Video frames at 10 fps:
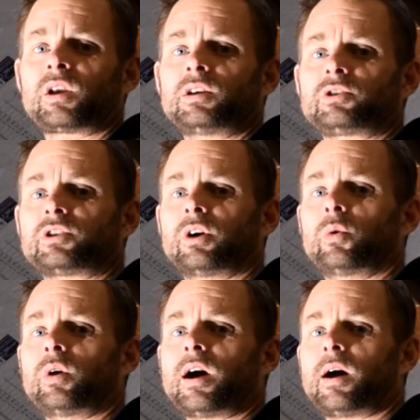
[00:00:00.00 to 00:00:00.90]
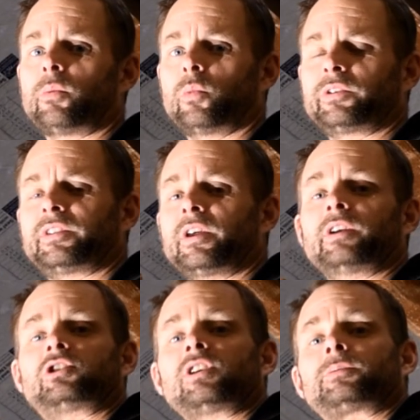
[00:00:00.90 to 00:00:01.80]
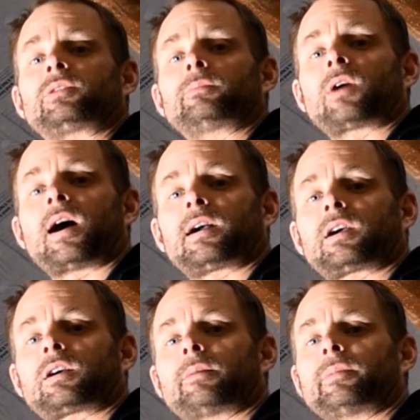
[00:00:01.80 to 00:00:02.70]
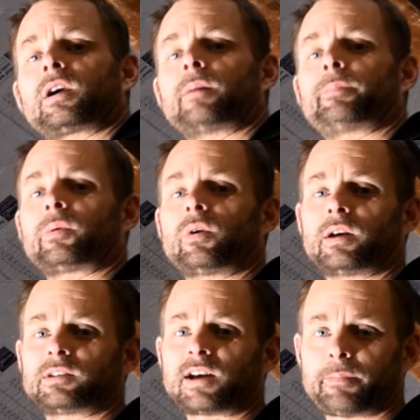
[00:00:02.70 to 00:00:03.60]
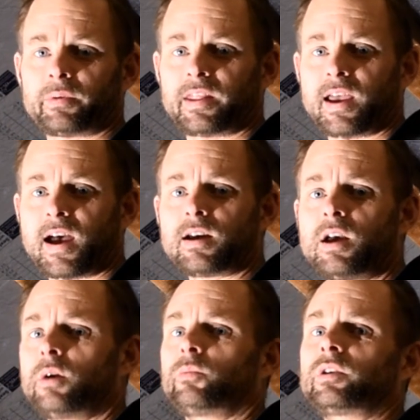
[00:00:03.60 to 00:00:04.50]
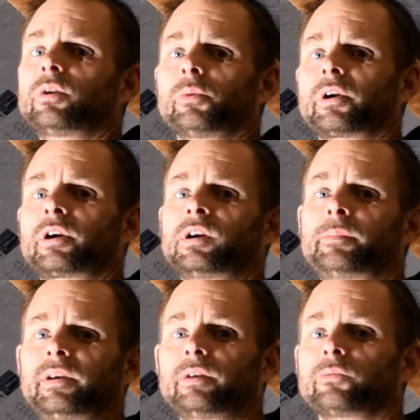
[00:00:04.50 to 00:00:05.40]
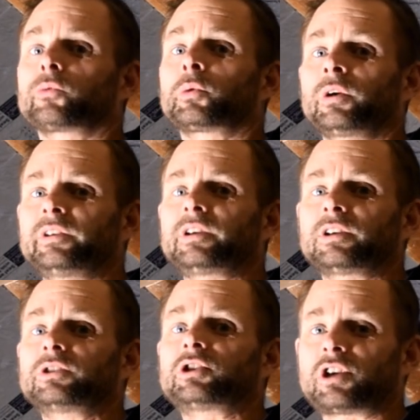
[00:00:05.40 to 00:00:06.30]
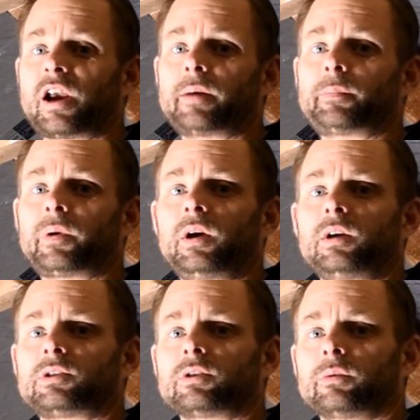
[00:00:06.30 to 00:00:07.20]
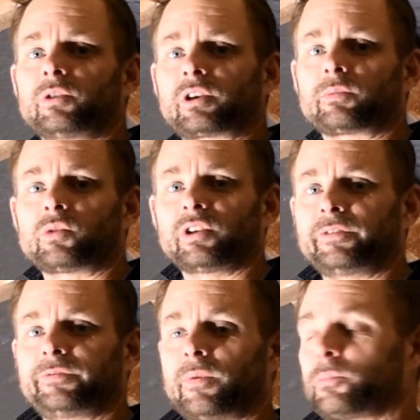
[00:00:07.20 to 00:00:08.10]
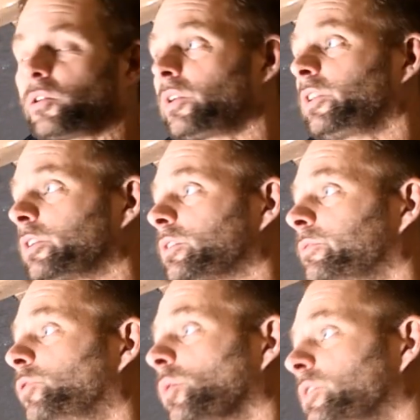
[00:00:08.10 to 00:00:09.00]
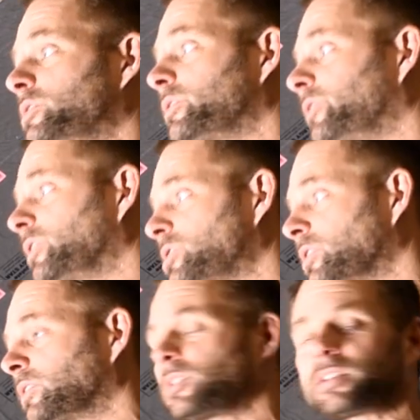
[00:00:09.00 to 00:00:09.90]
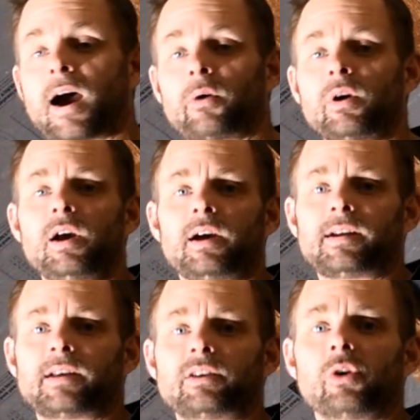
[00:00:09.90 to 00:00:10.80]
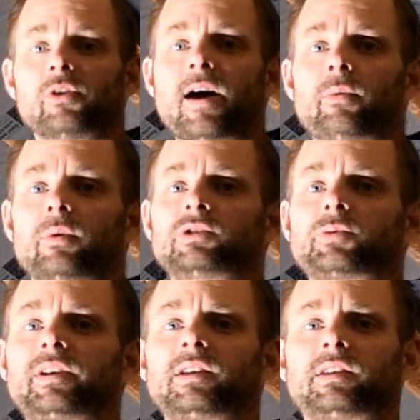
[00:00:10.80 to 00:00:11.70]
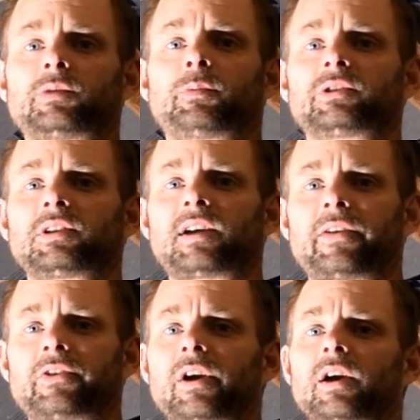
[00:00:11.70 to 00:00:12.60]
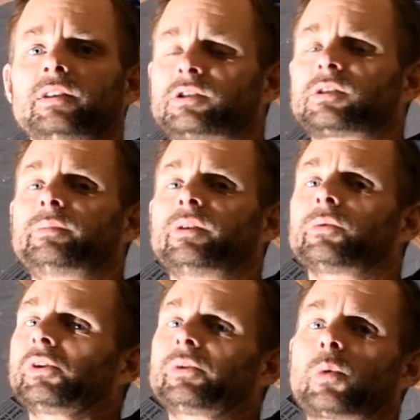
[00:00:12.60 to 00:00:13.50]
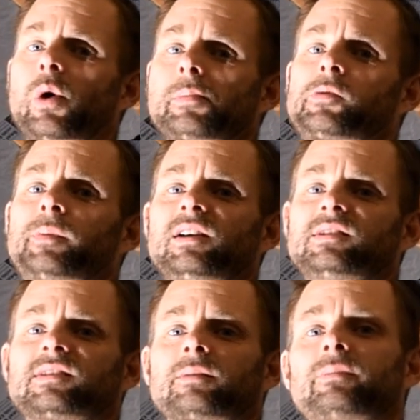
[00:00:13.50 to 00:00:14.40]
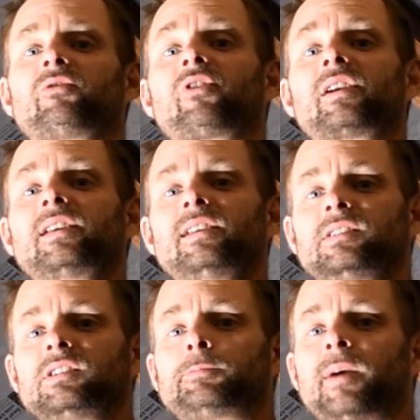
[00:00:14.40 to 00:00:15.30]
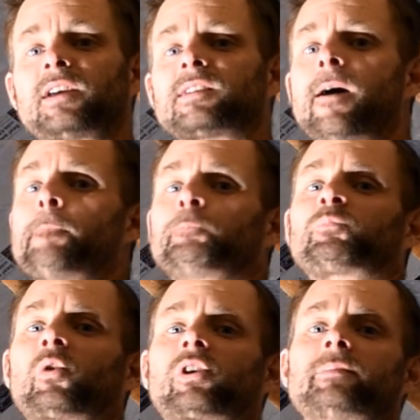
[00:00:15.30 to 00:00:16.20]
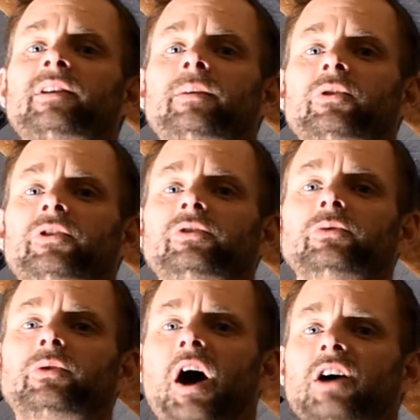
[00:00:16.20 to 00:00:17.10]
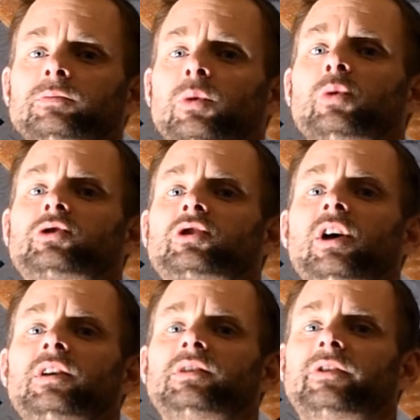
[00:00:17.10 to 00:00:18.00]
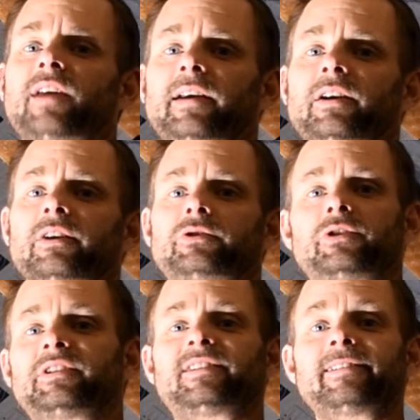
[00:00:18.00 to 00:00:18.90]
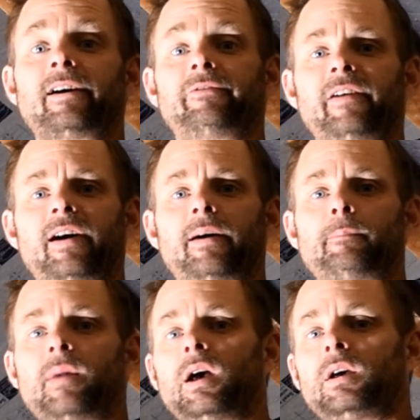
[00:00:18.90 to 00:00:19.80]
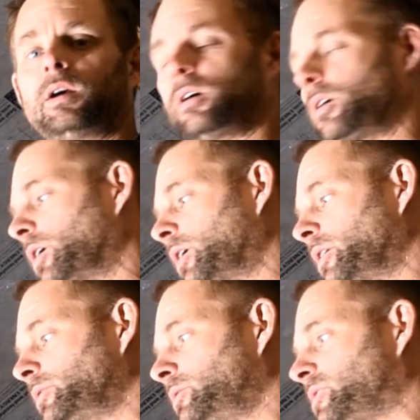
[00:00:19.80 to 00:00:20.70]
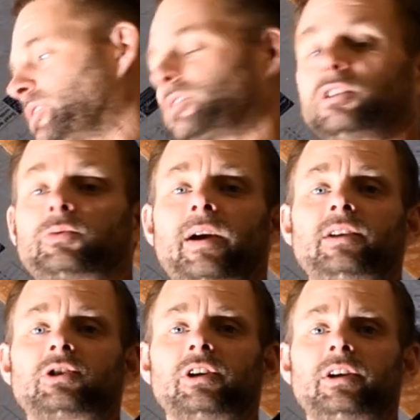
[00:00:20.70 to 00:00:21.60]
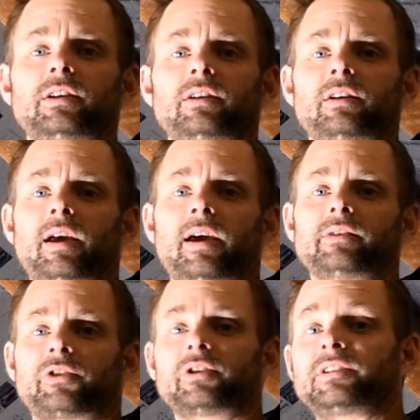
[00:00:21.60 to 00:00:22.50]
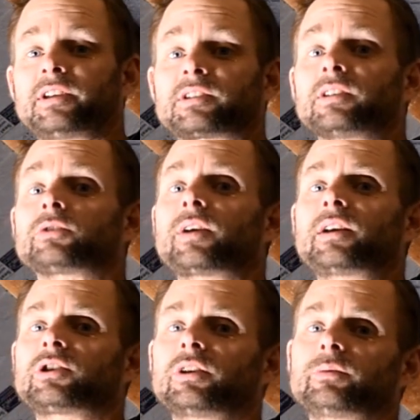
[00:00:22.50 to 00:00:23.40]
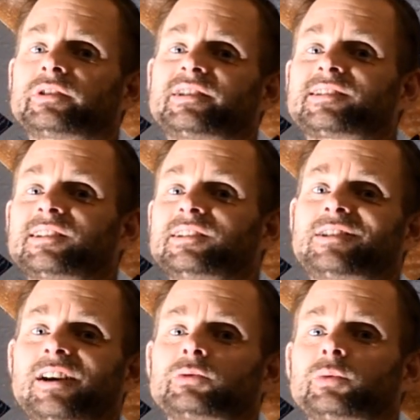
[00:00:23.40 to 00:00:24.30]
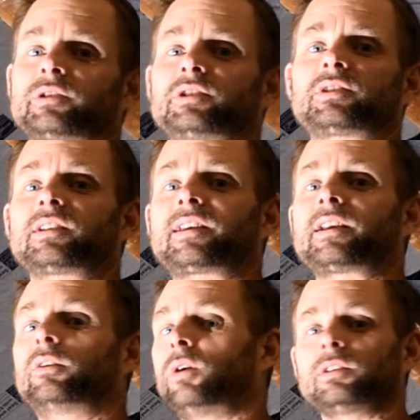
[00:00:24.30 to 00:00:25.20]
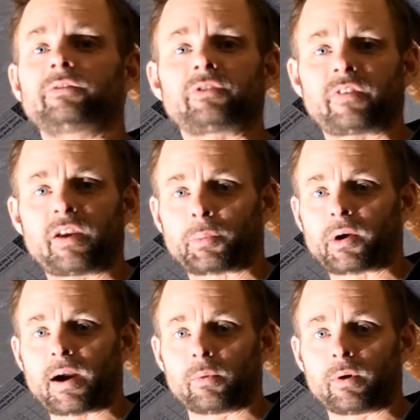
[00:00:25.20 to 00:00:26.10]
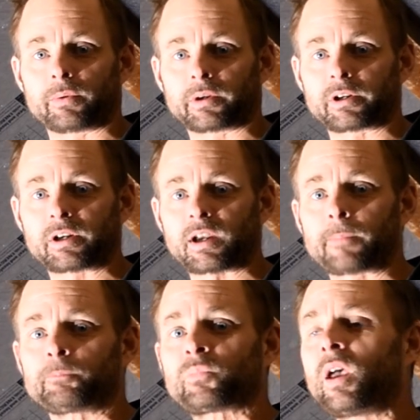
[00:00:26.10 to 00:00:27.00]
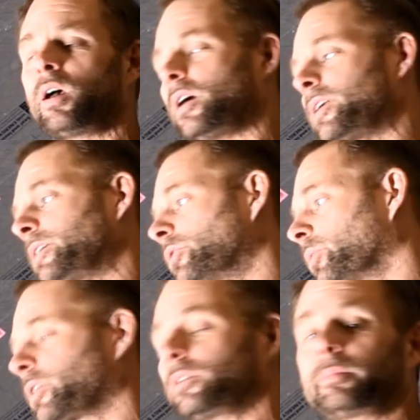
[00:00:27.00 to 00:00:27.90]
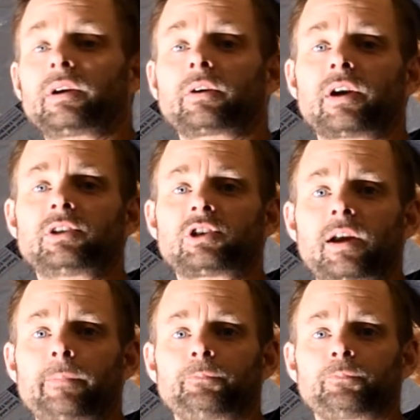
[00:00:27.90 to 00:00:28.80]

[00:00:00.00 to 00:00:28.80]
So with the gypsum rock coming up on top of that, we know we're going to be in really good shape. So I'm really looking forward to finishing this out, and I know that once we get this put together, this is going to be a really warm space. It's going to be a very easy space. We're coming in with a new Cosmos 900 CFM 6-inch range hood and 36-inch range hood with 6-inch duct, which is going to get all of the vapor out while we're cooking, and I know we're going to be in great shape.